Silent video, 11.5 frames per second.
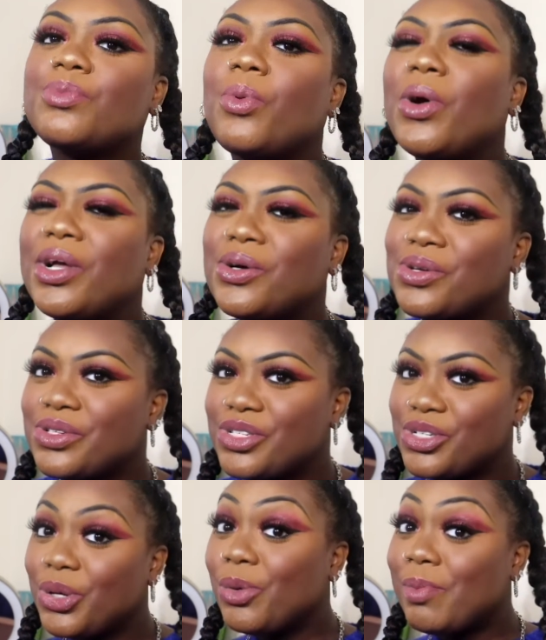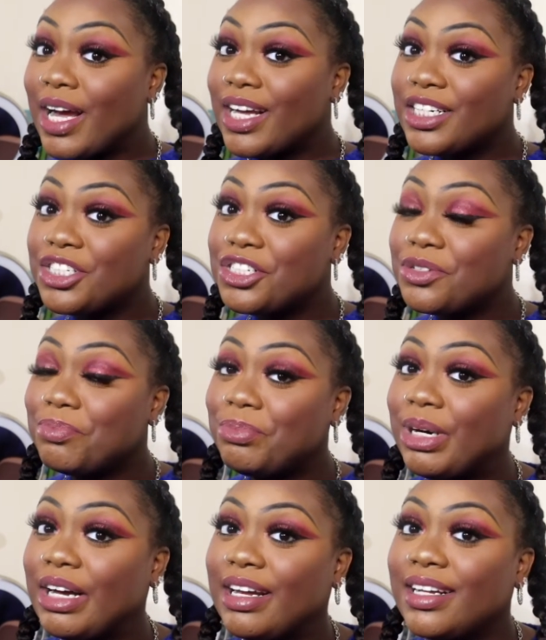to spoil too much,
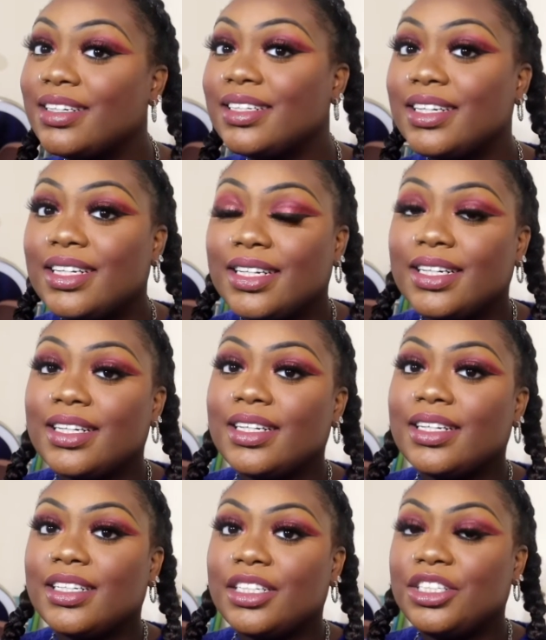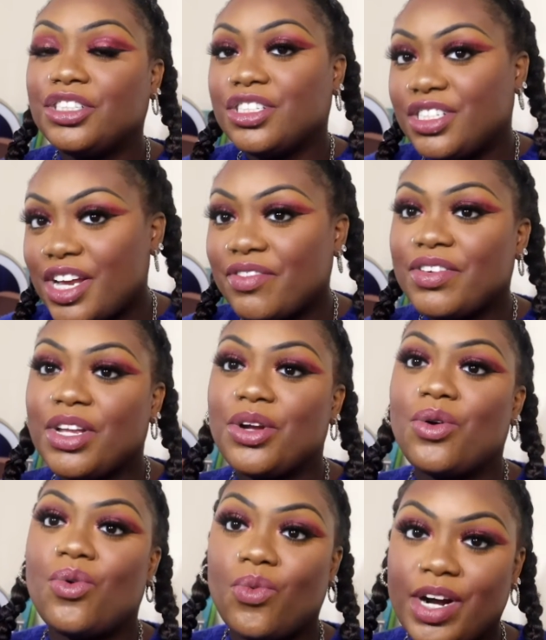but you should
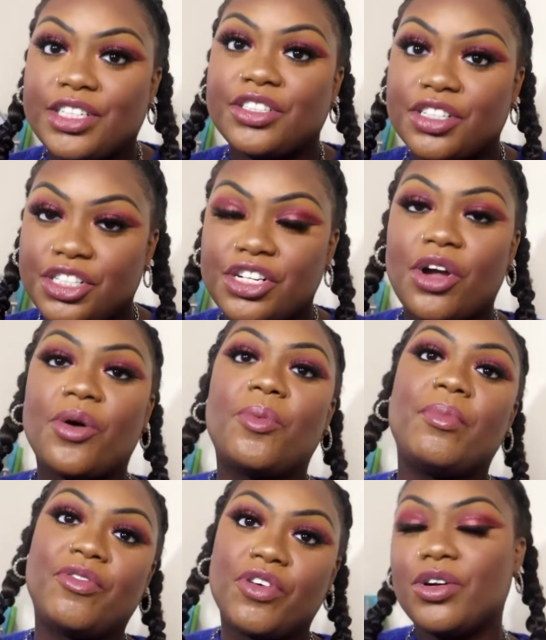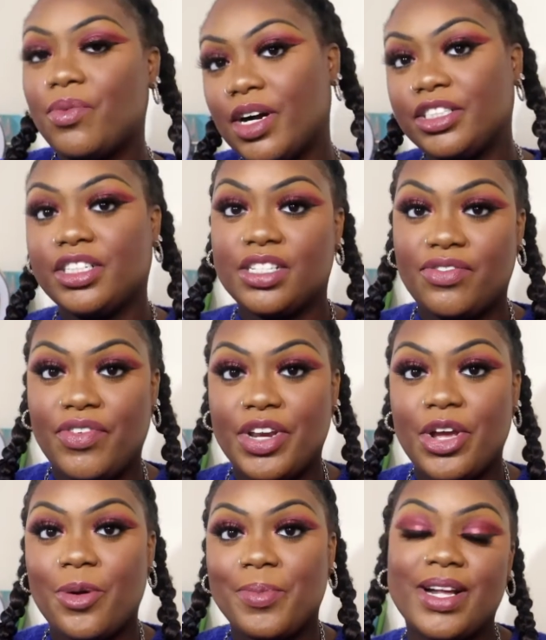definitely watch the show before you watch this
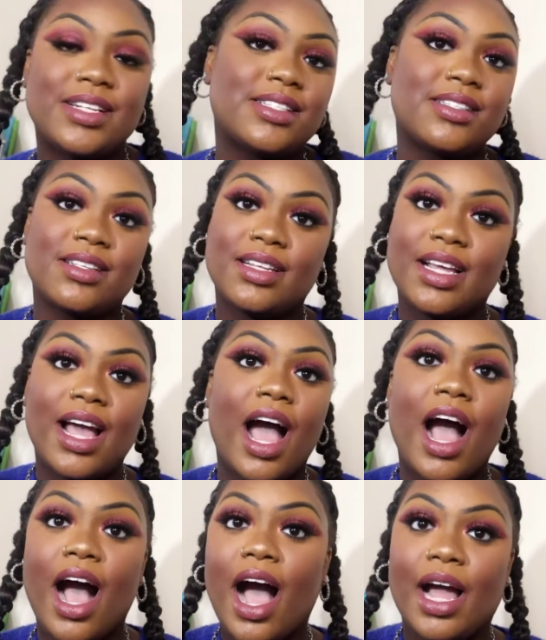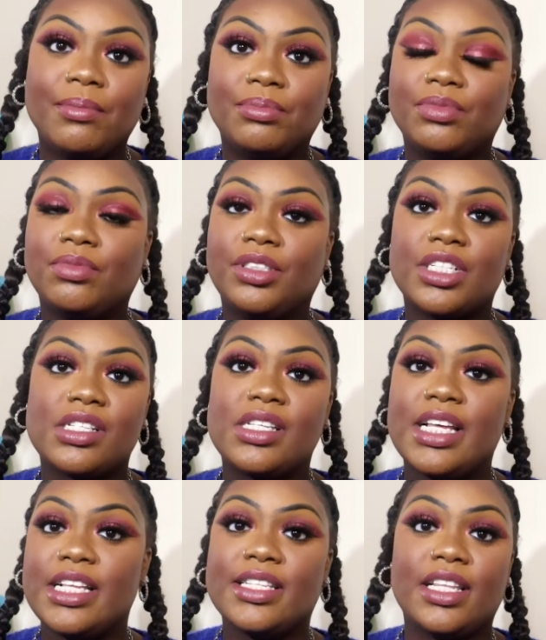video, because I'm
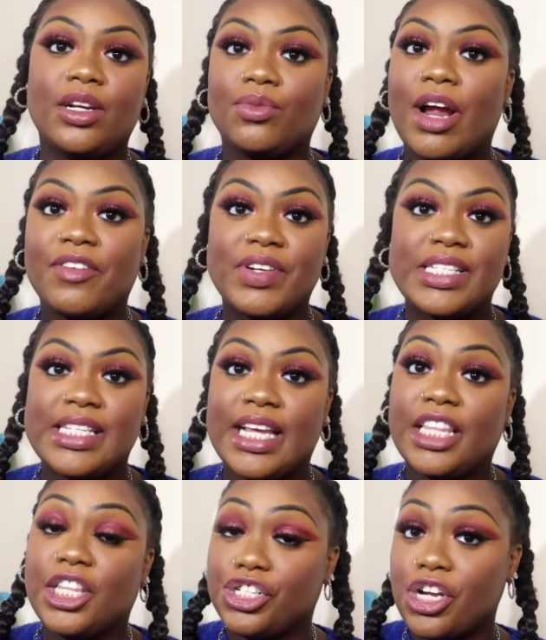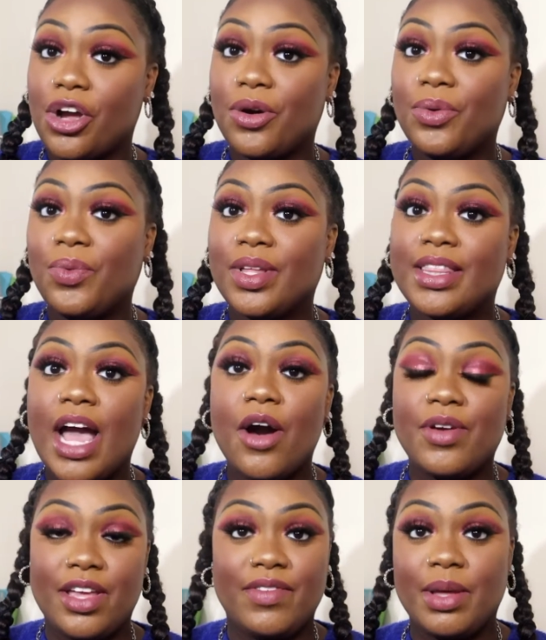just easily referencing the show
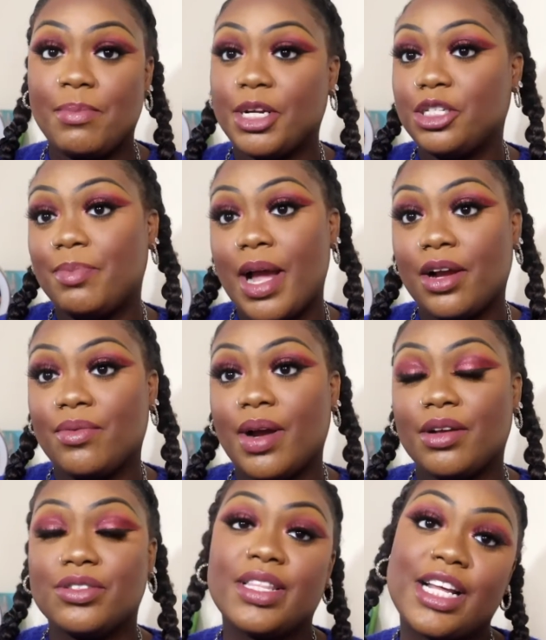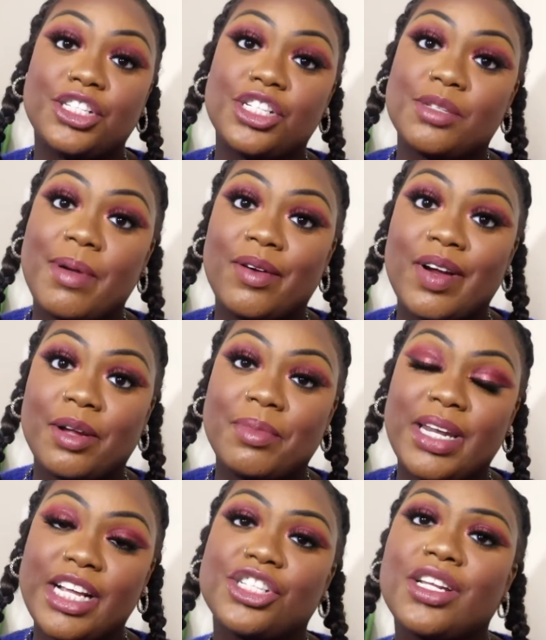without giving much background. So that's just my
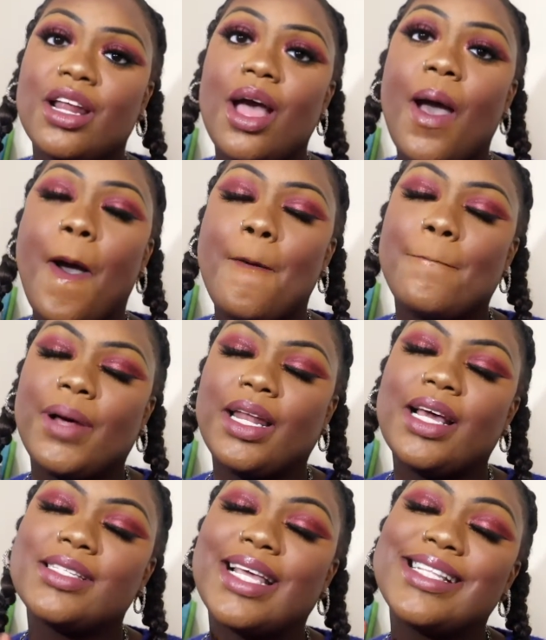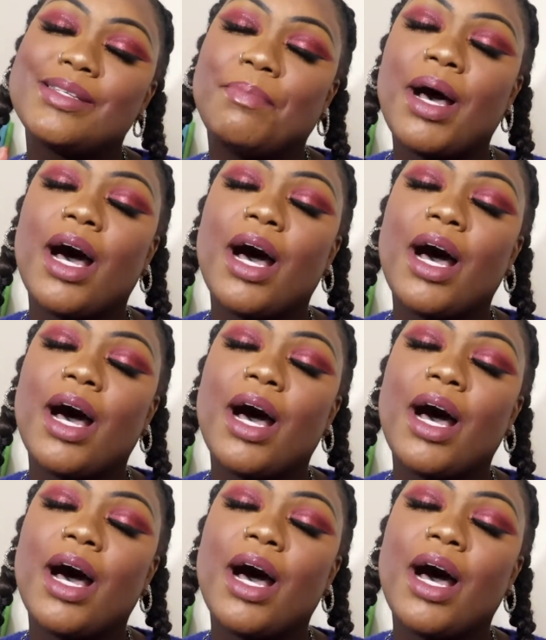recommendation. Plus, it's